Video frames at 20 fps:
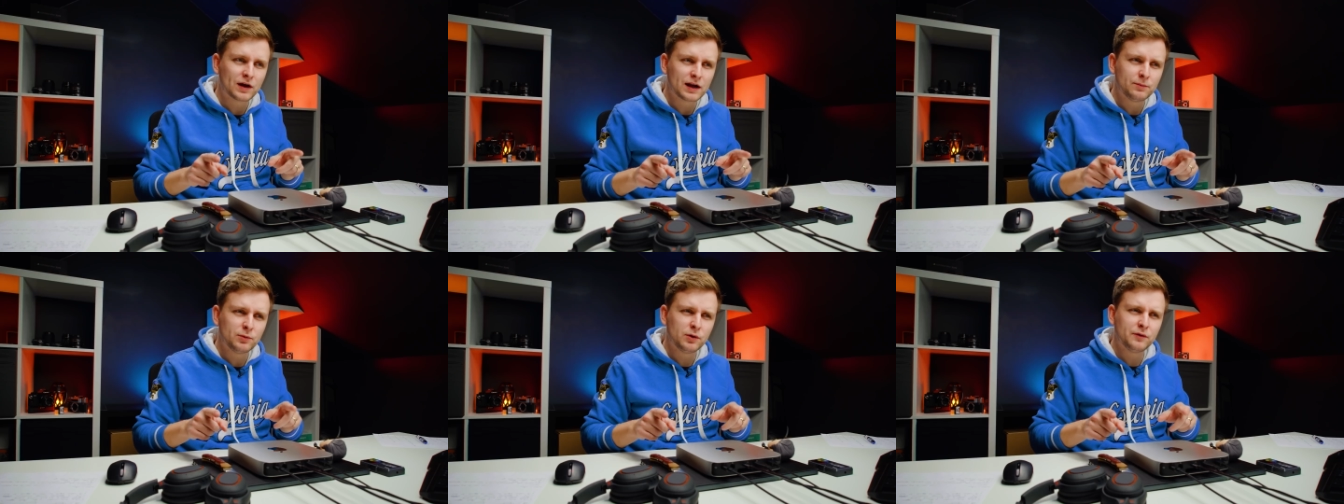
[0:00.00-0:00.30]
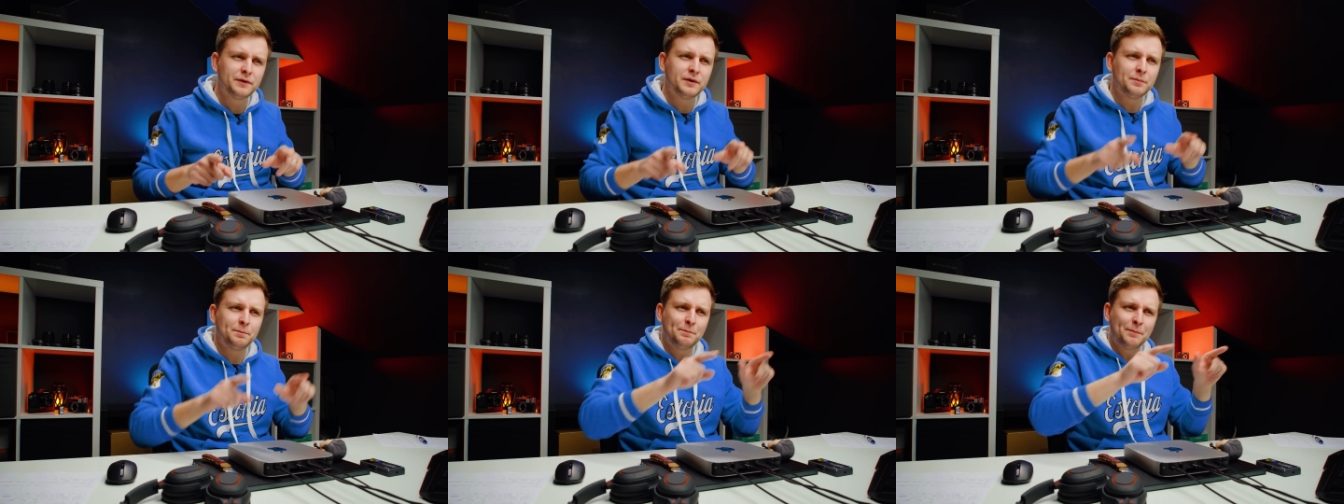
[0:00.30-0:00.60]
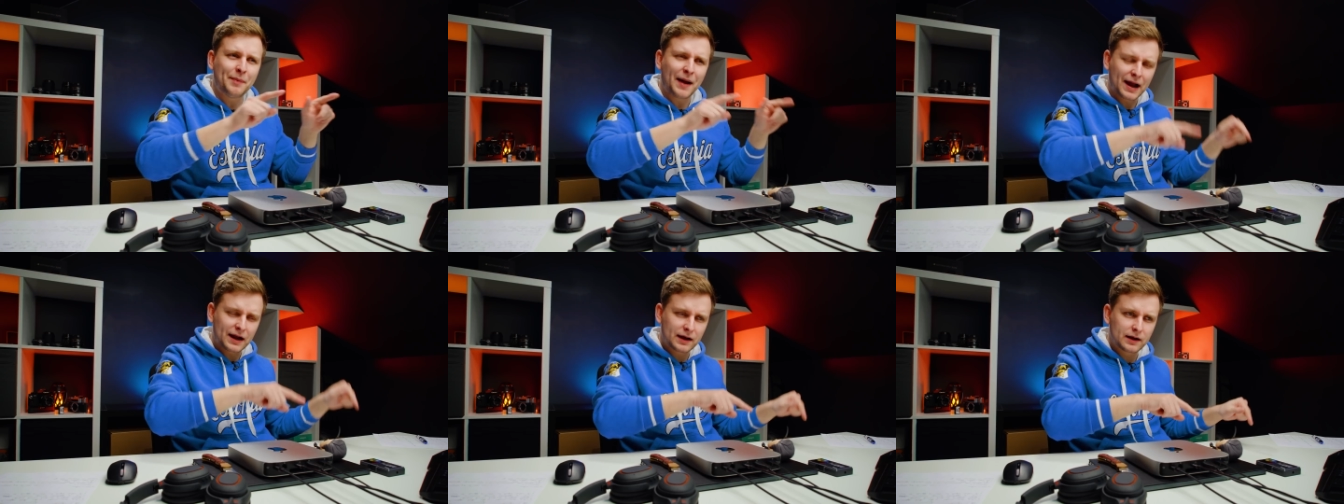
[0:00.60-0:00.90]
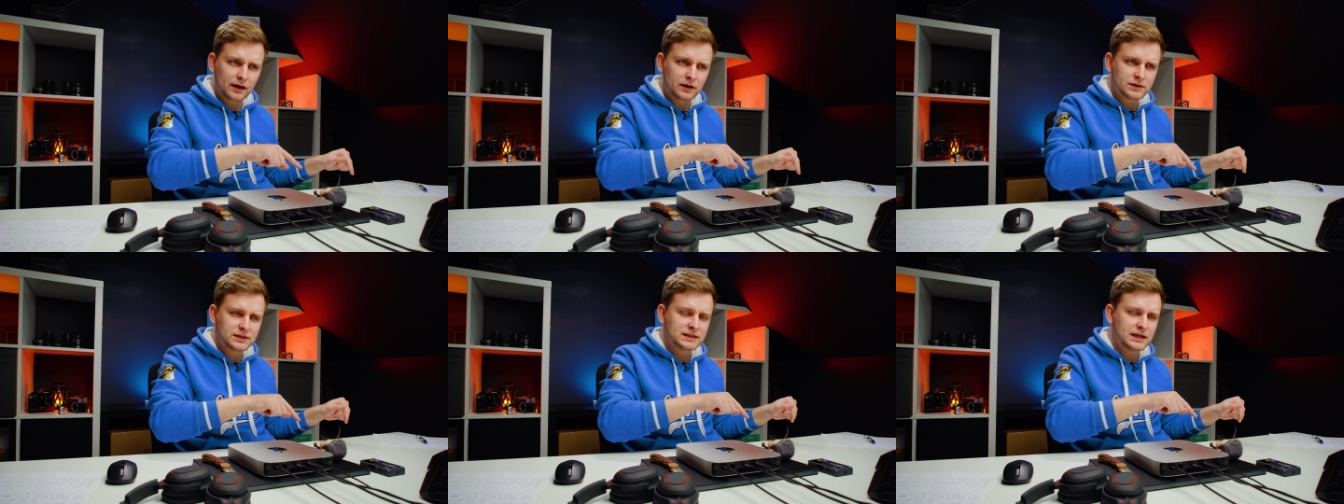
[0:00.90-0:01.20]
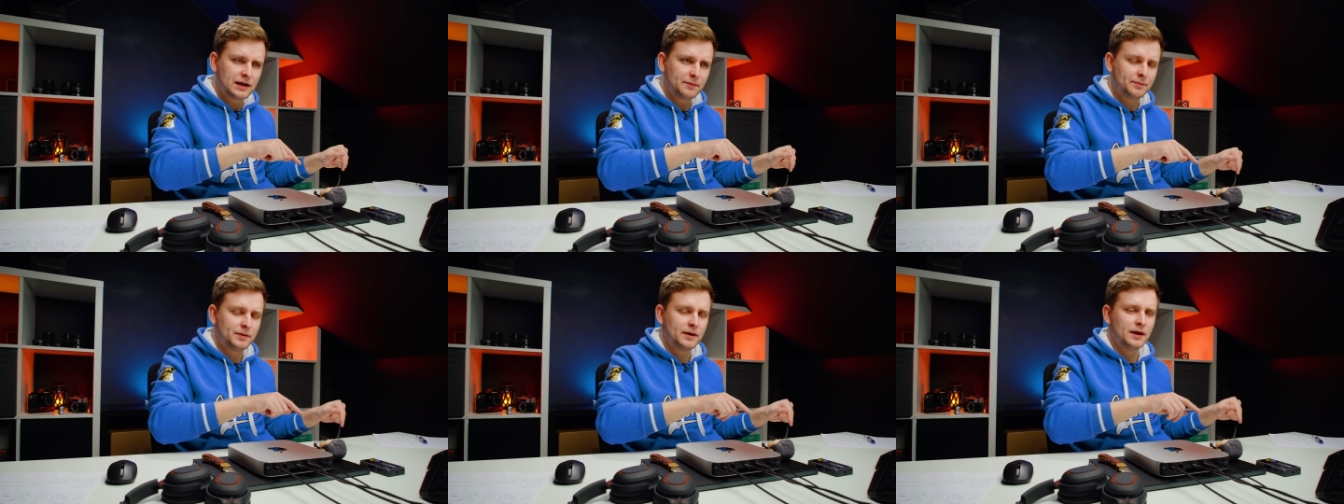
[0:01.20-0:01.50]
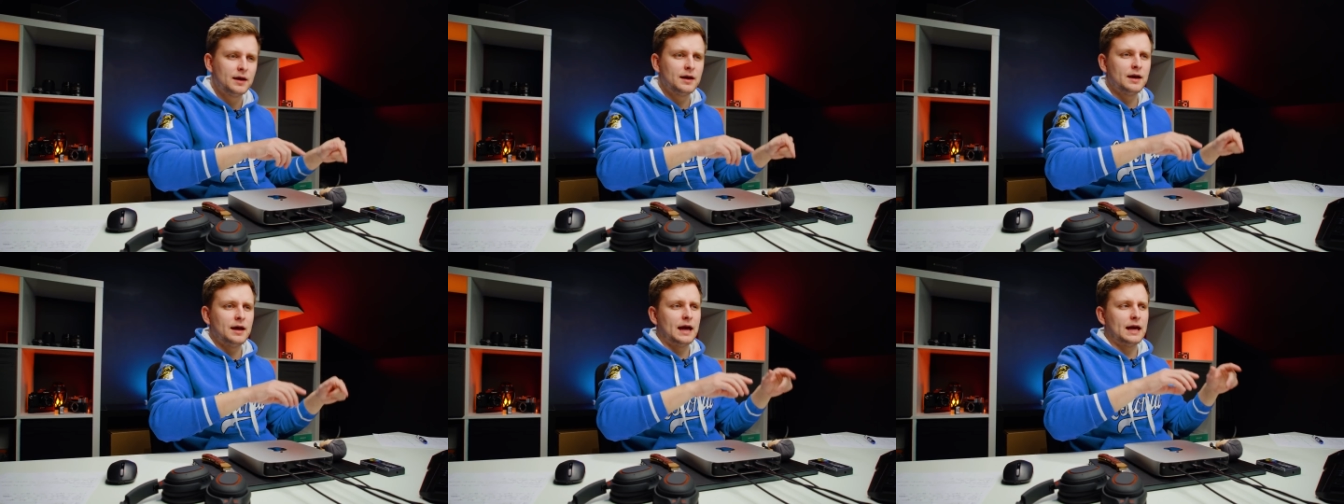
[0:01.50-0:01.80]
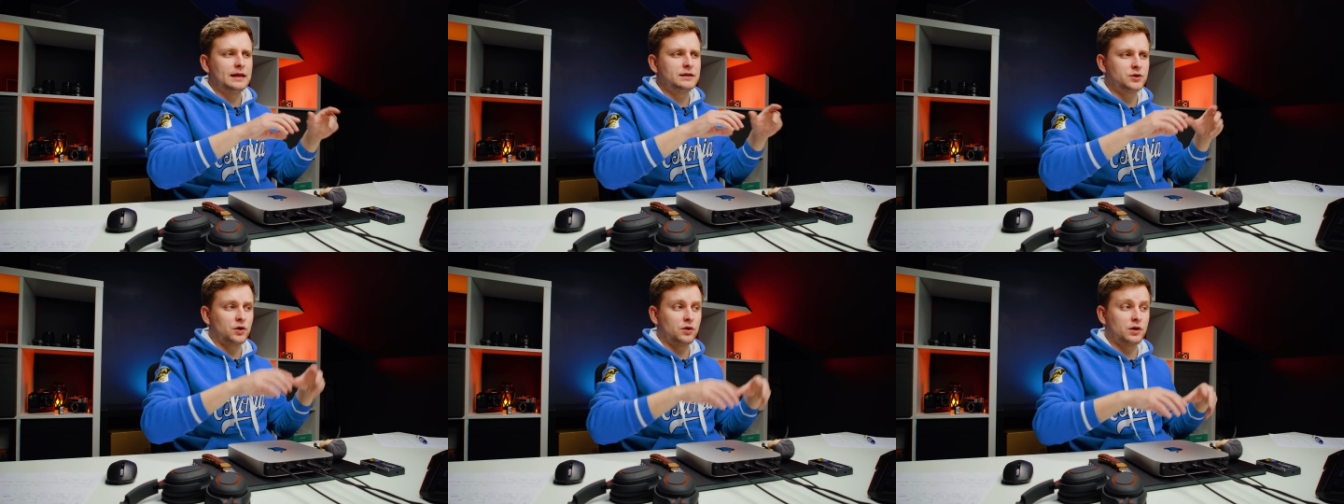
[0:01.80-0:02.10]
Quickly moving back a step
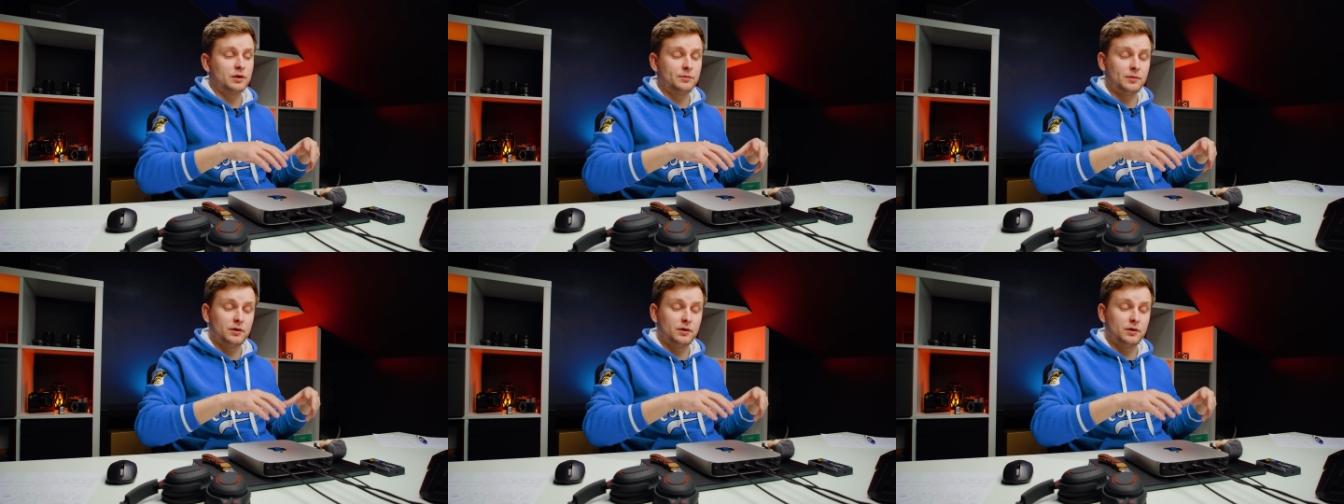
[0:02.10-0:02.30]
and talking